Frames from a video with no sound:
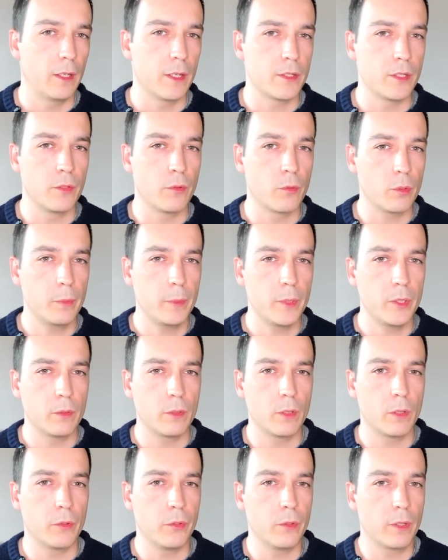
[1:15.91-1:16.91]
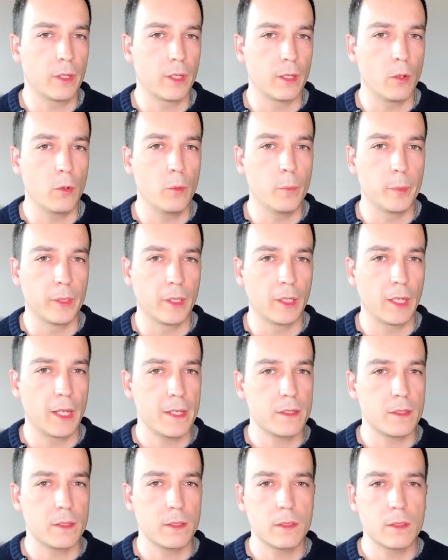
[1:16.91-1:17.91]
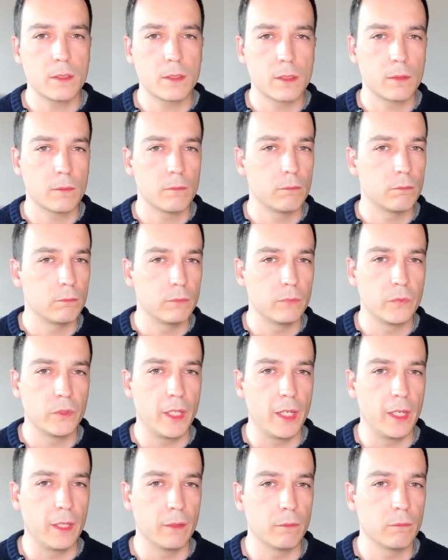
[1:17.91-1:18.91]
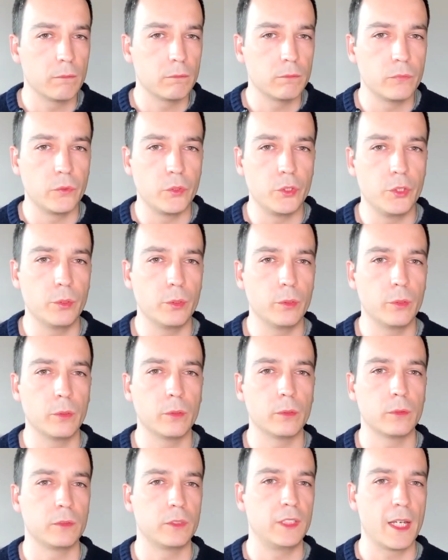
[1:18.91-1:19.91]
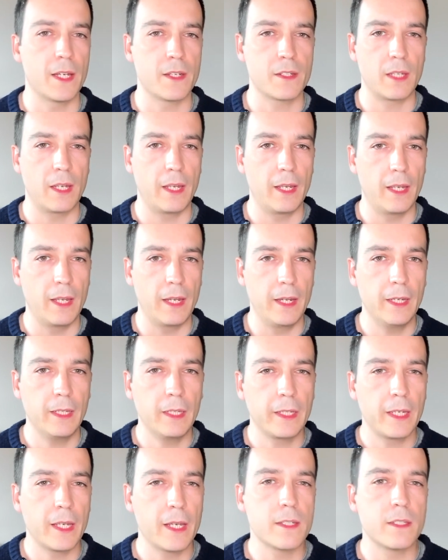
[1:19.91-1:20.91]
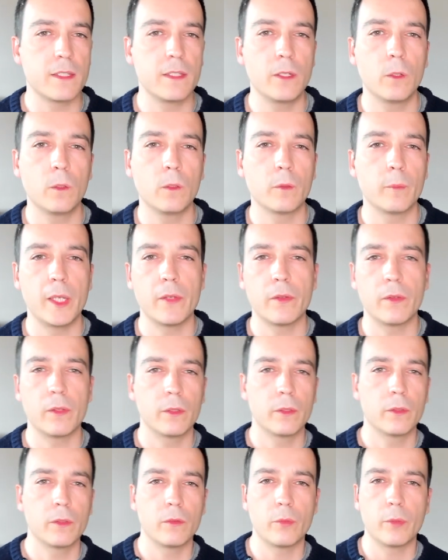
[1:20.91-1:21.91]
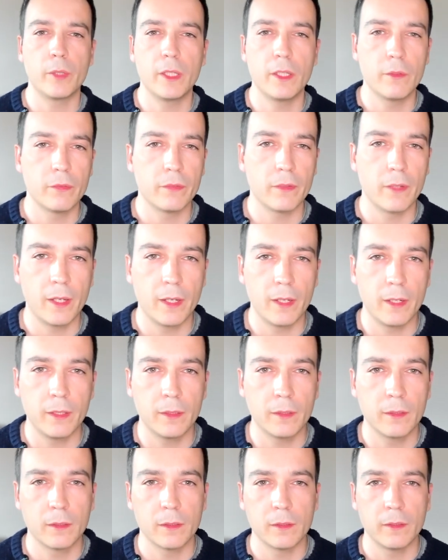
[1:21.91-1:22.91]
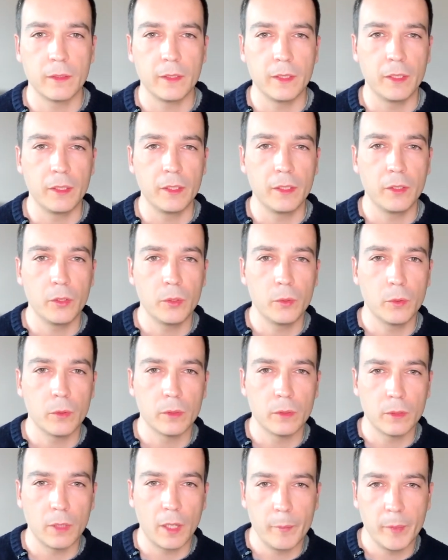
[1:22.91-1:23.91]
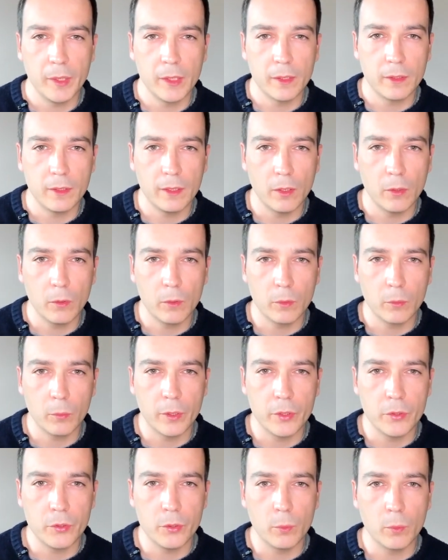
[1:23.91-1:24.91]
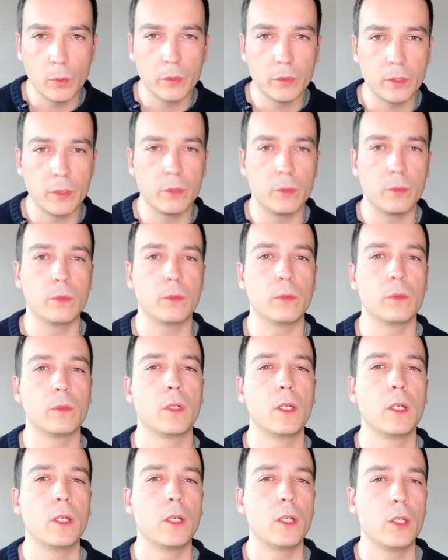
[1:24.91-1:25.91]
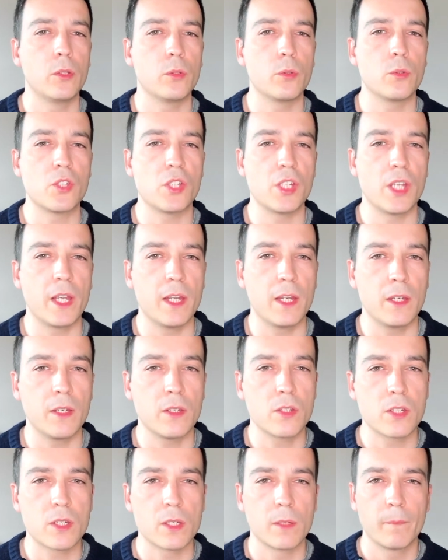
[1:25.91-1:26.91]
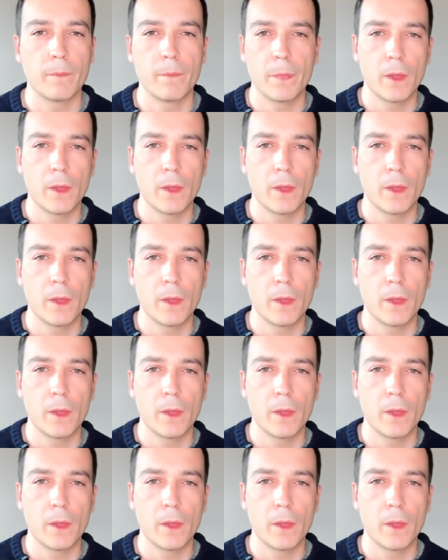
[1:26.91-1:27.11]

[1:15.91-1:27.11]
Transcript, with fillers: As in Ruby, you know, you can open classes, then you just alias the old method, redefine the old one you wanted to change,